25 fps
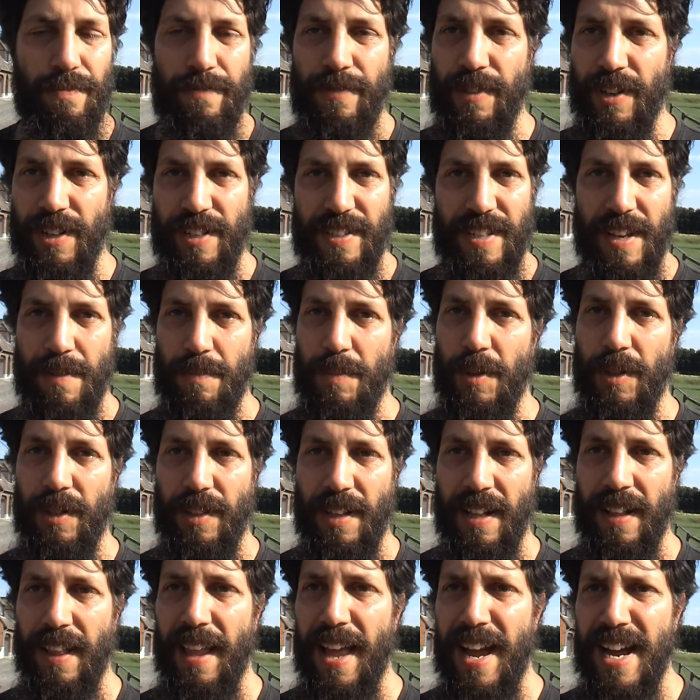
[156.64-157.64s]
for example,
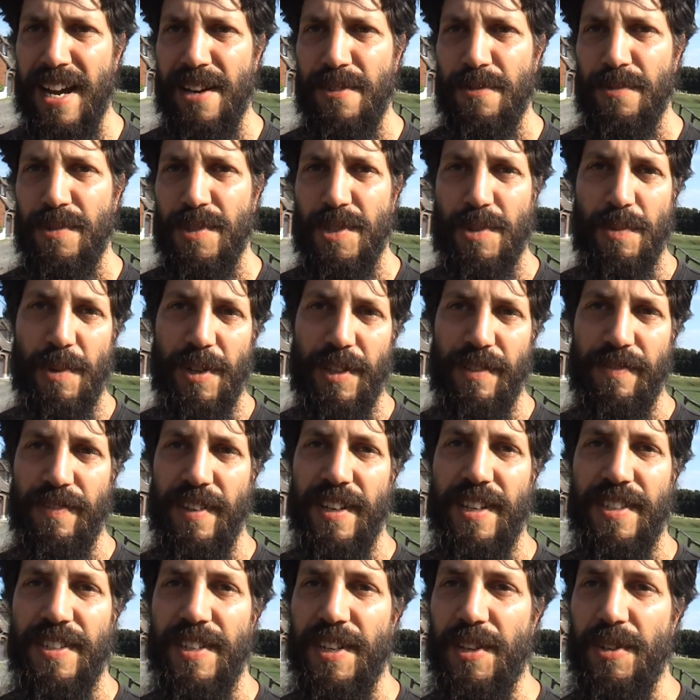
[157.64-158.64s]
clowns, one
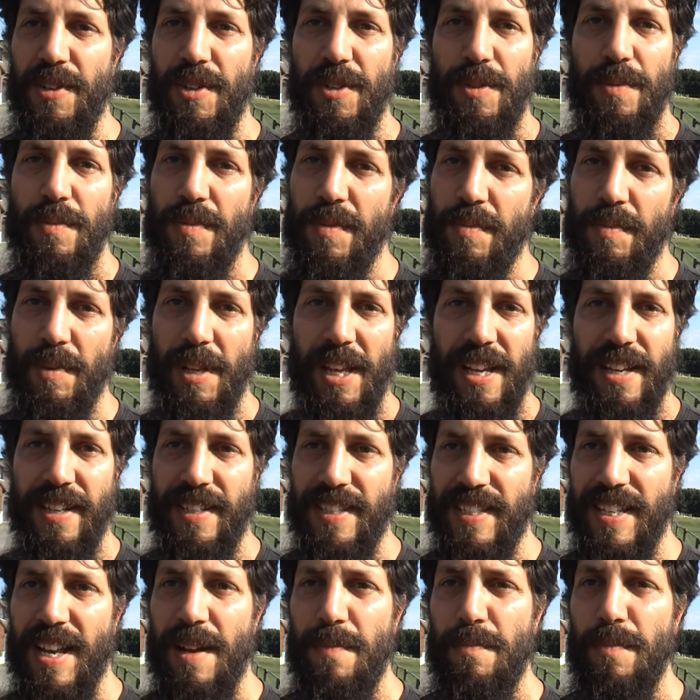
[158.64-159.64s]
affinity group playing
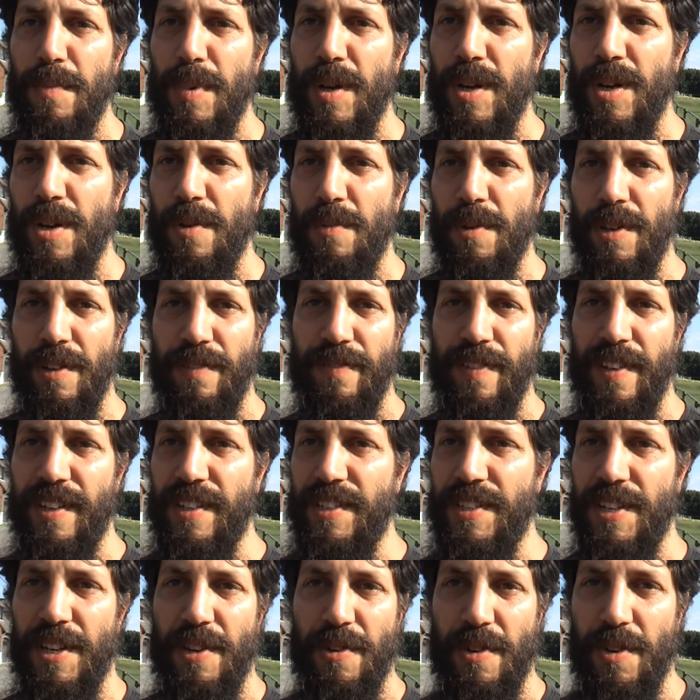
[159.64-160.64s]
samba, one
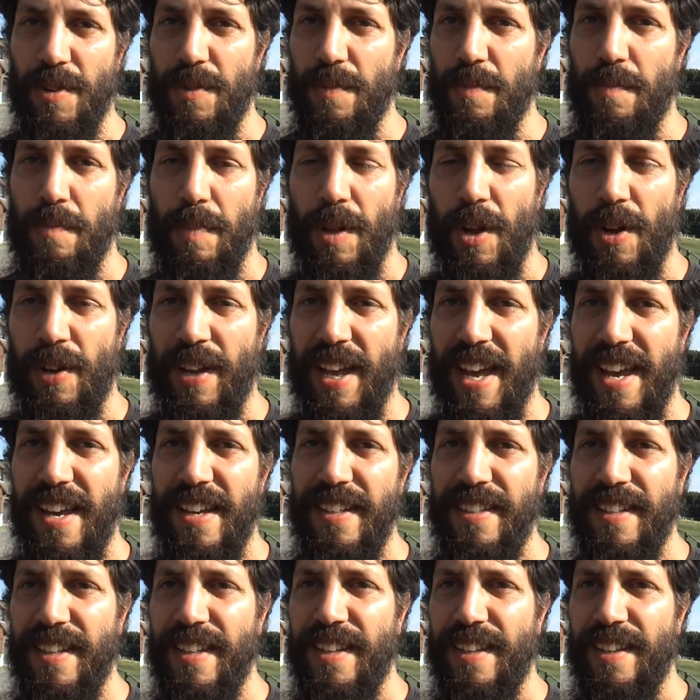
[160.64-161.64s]
affinity group
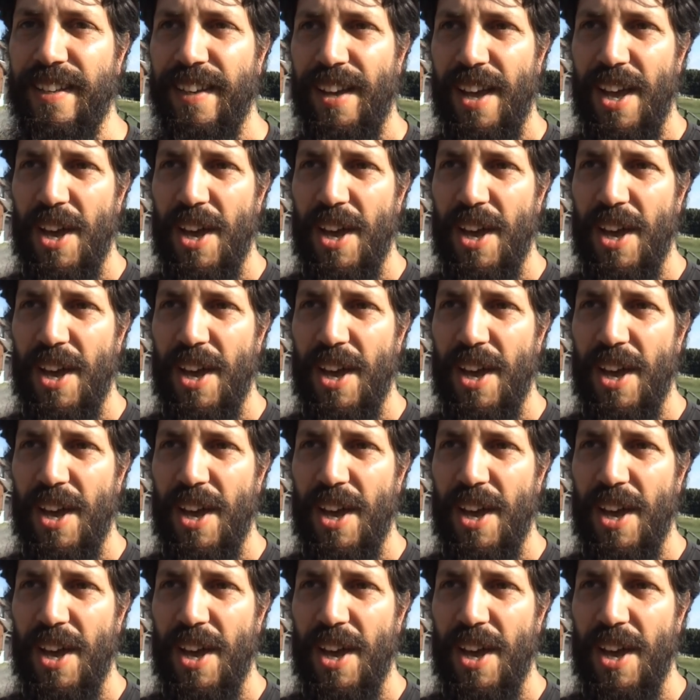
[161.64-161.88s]
blockading,